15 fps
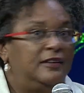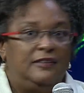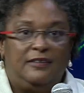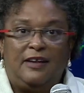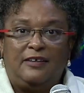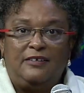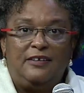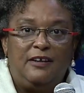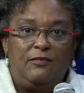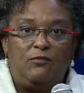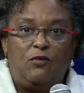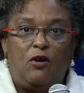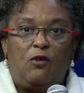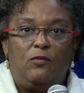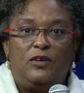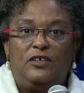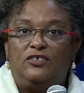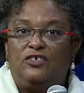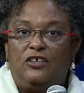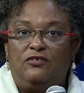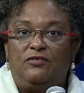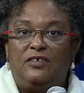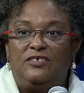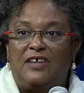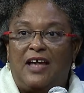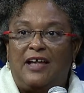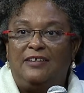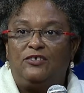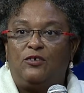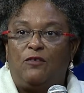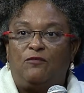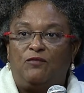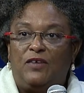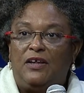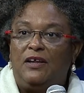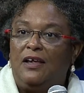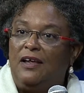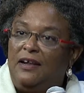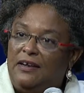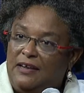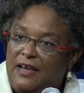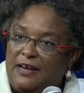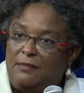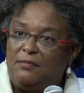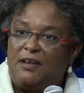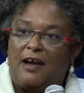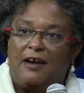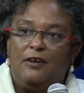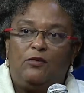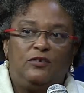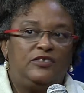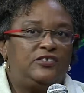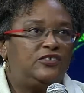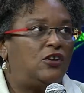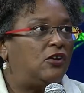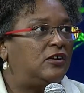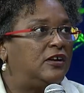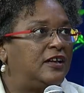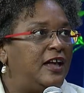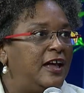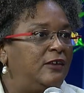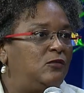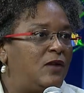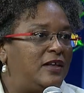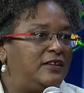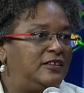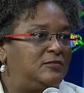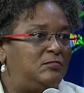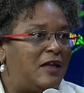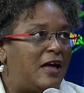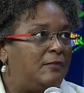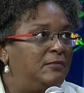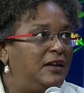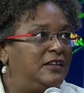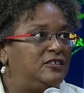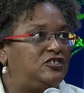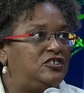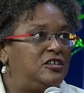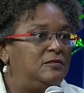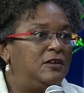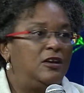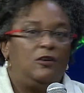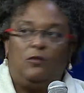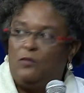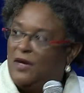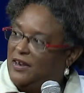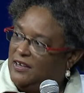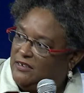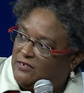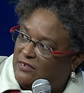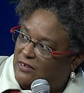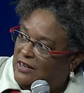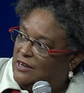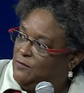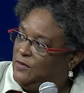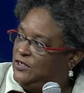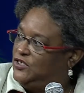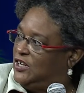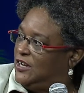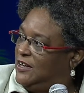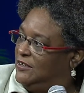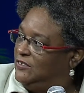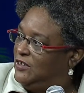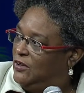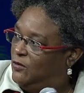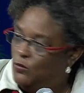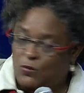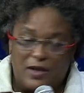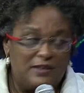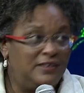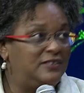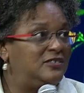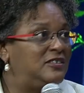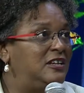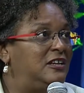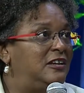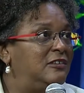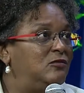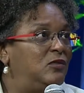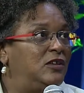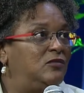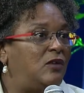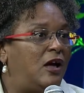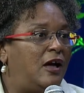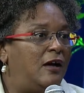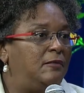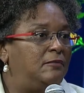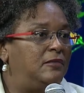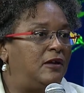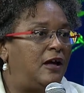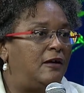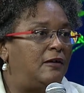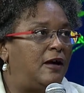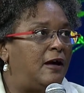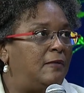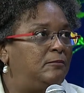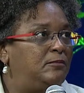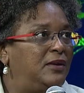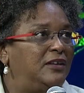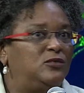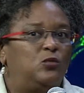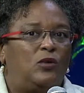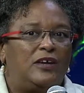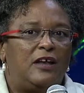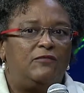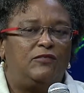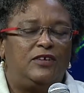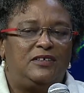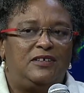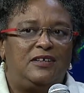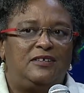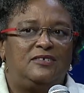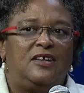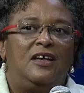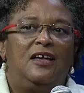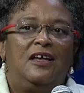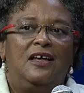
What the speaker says: Nothing wrong with your children's hands or feet, let them carry out the stock again, whether it's black belly sheep, whether it's dealing with chickens, whether it's dealing with pigs, whatever it is.